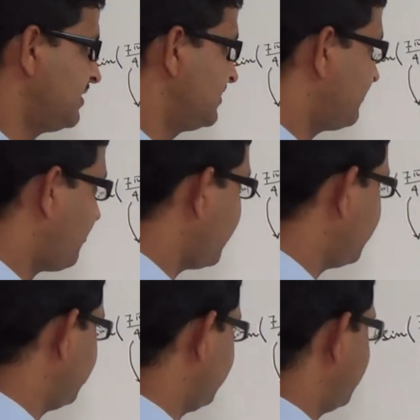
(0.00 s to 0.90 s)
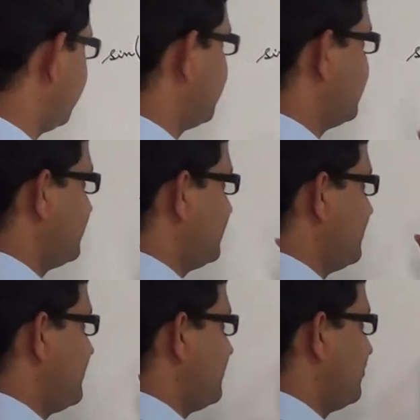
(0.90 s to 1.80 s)
The point is that
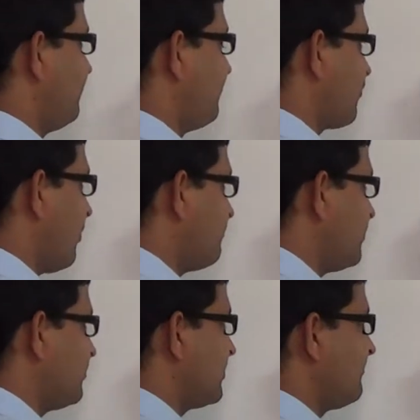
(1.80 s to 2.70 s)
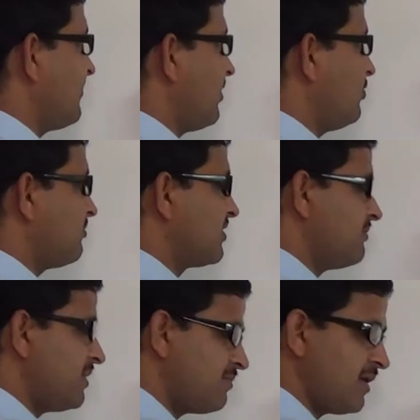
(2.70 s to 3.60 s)
to compute the value of
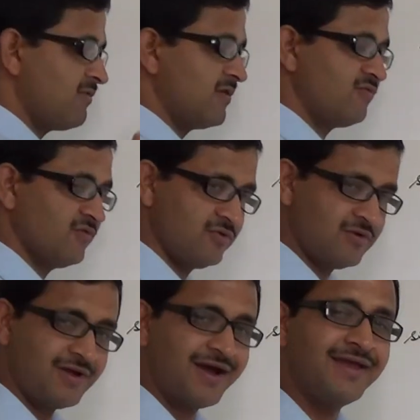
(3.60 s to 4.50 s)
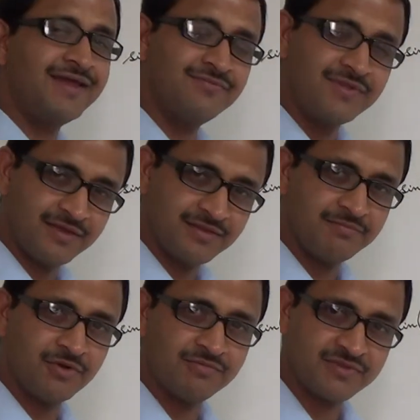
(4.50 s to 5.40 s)
7 pi by 4, I give the
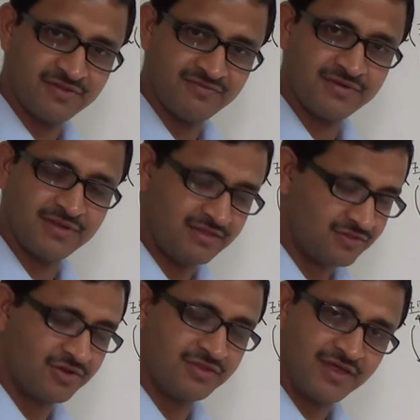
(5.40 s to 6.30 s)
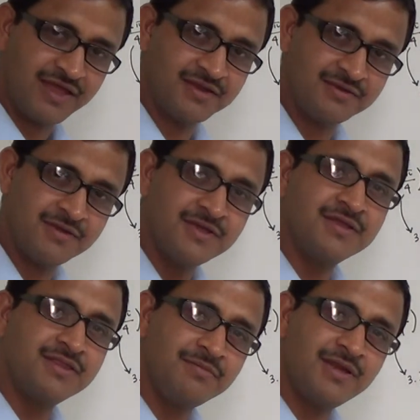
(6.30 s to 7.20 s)
example of sine.
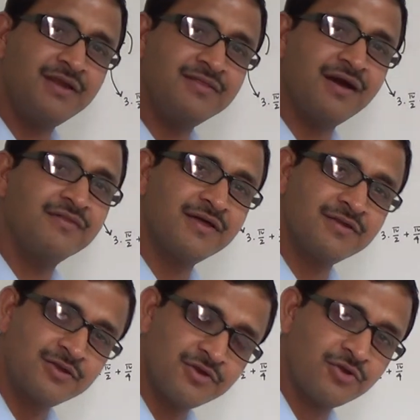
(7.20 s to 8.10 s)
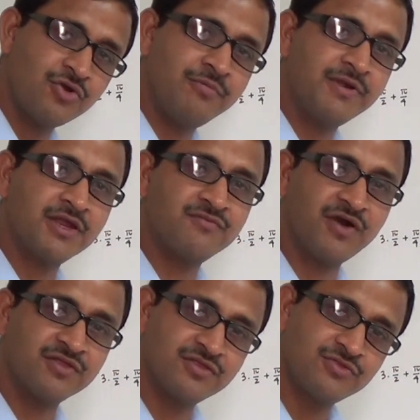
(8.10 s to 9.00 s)
Similarly, the other trigonometric
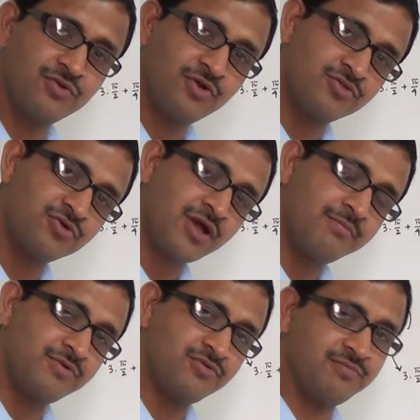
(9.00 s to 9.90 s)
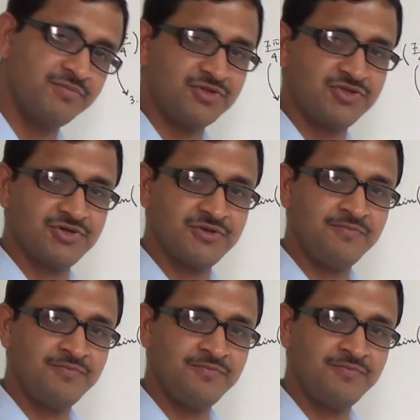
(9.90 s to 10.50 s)
functions will also come into the picture.